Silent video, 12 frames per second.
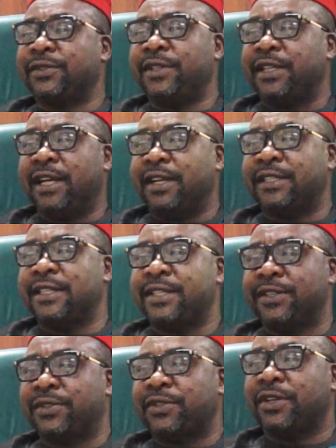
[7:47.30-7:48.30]
the health
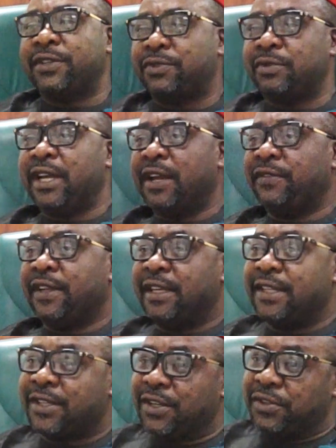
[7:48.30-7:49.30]
institutions we have in
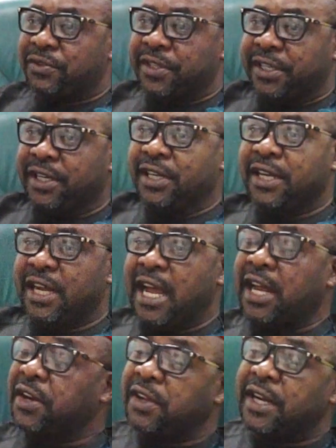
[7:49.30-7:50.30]
this country
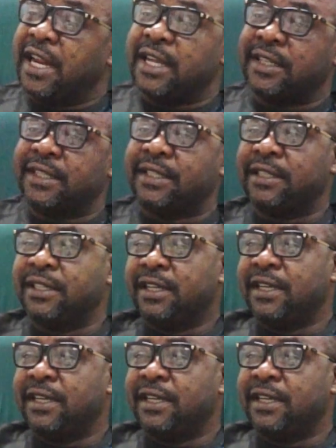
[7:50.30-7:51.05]
and others.